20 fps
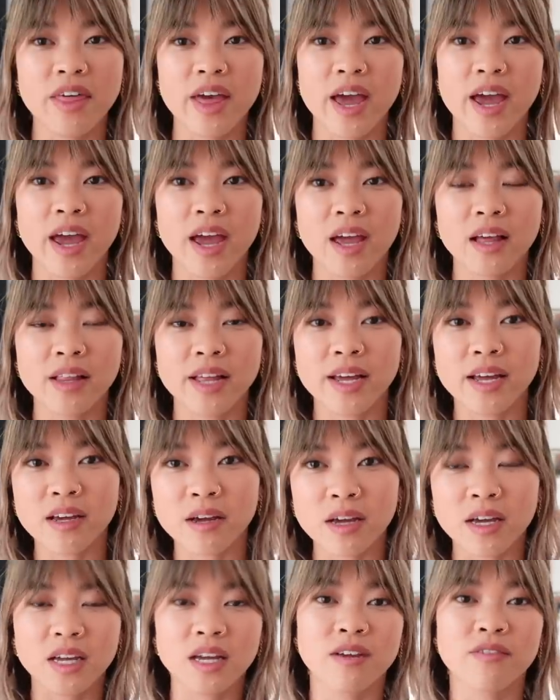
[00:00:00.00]
they like
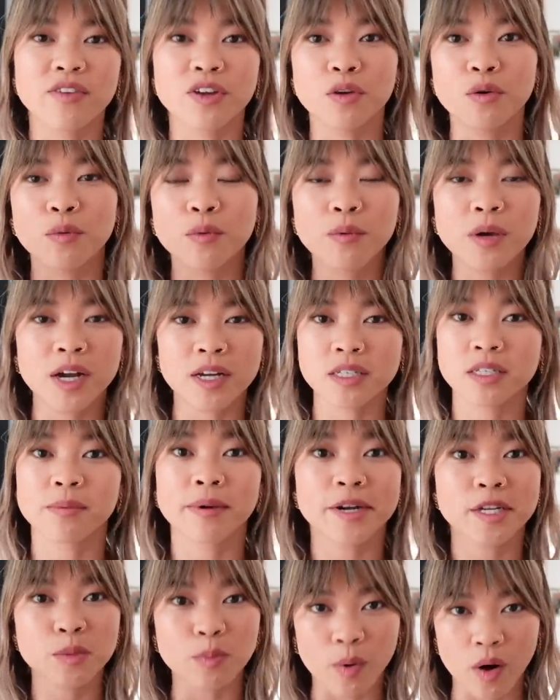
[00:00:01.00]
give you
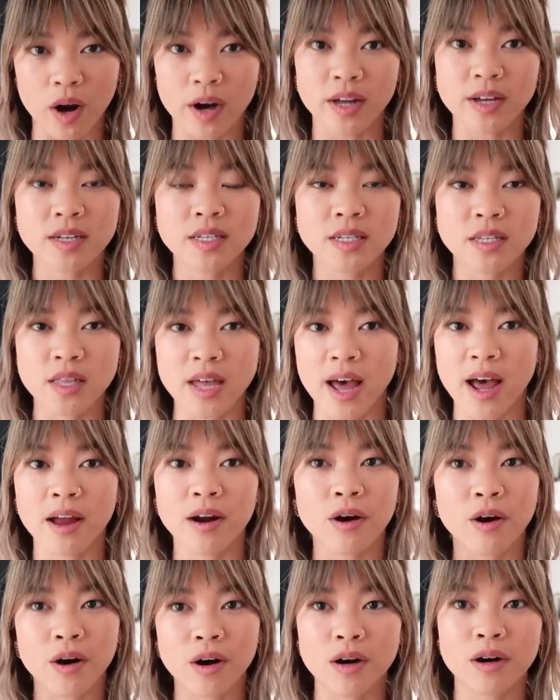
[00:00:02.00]
customized products that
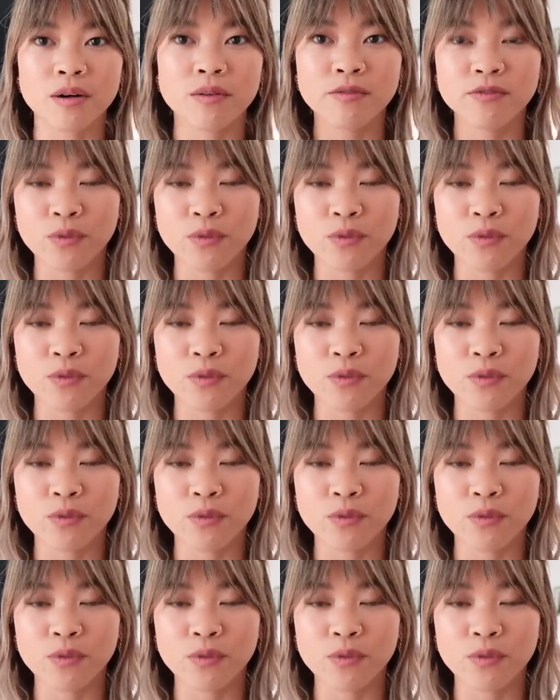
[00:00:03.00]
are